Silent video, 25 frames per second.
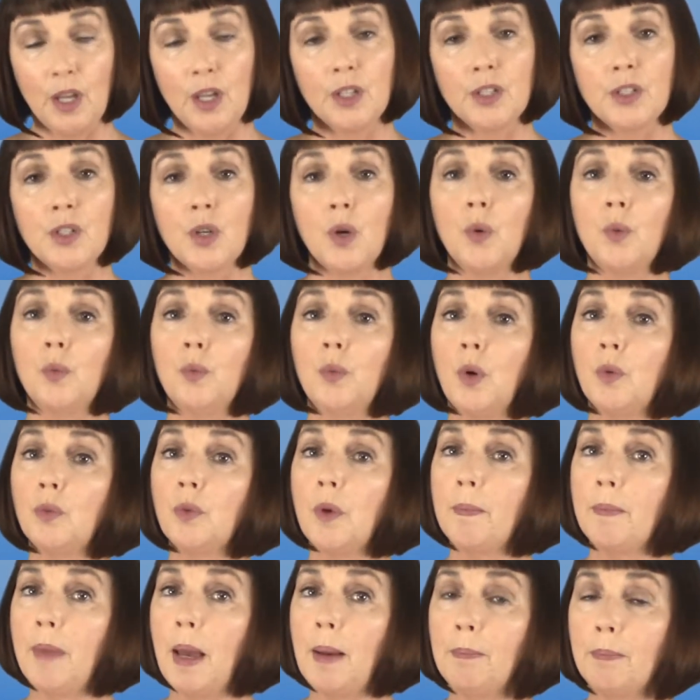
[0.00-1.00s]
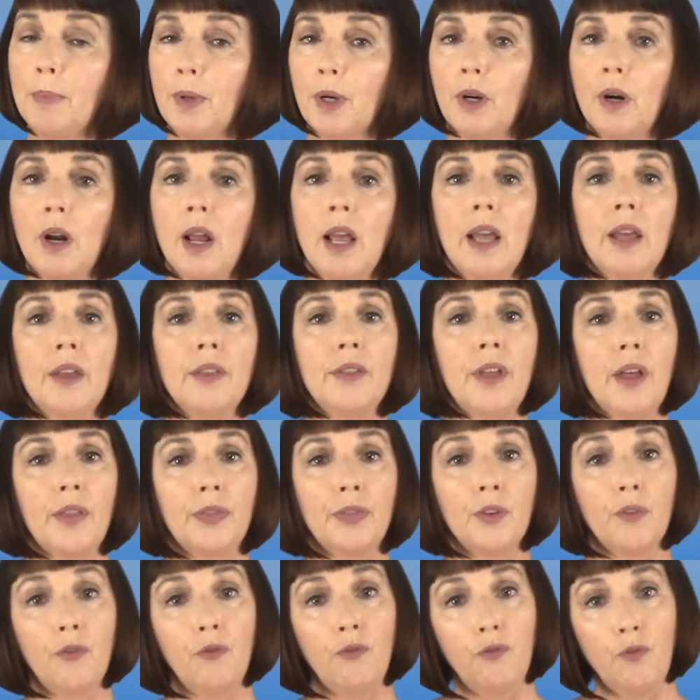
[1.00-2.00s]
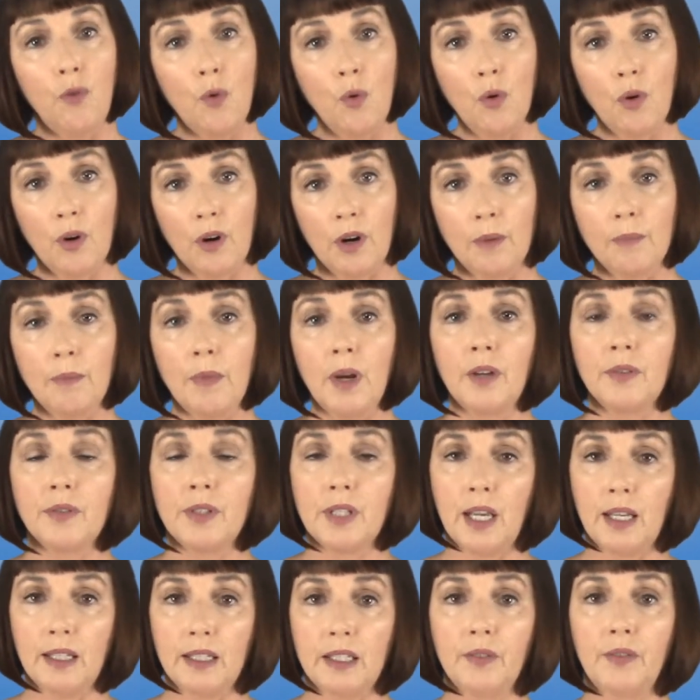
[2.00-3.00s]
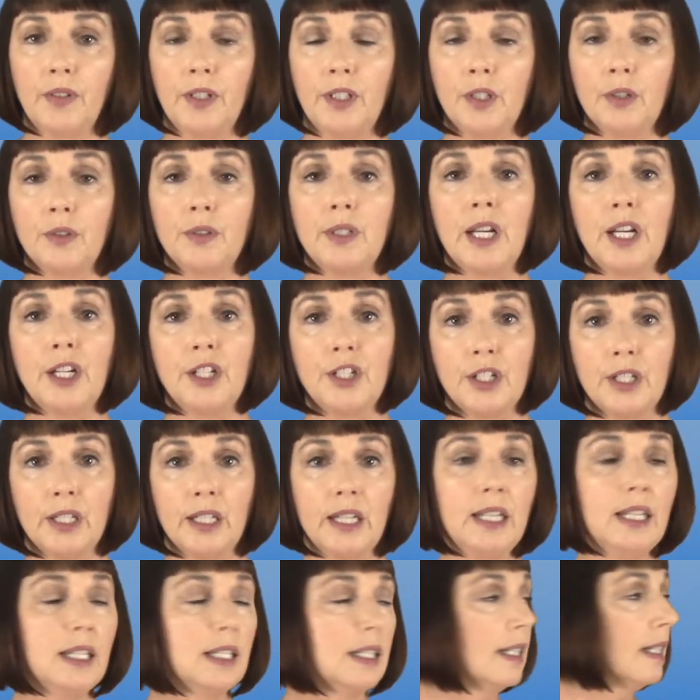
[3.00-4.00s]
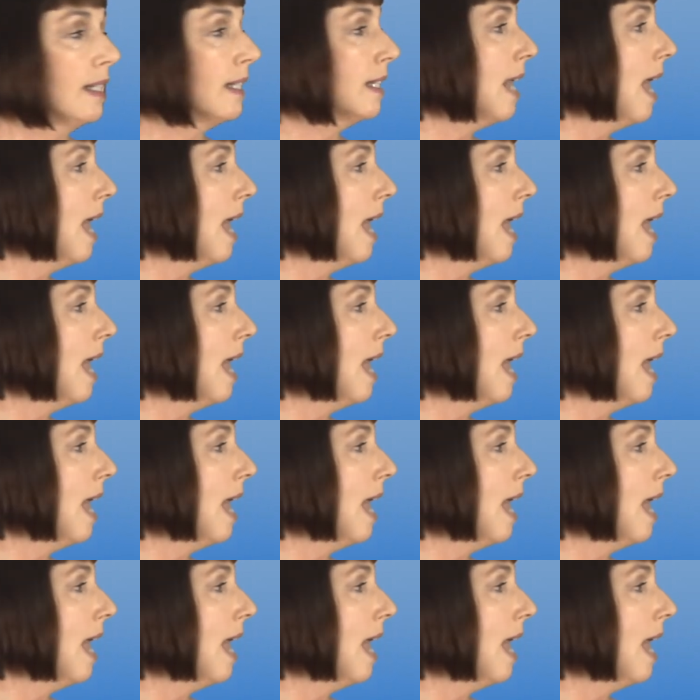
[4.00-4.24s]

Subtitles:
So we'll remember that the form of scientific notation is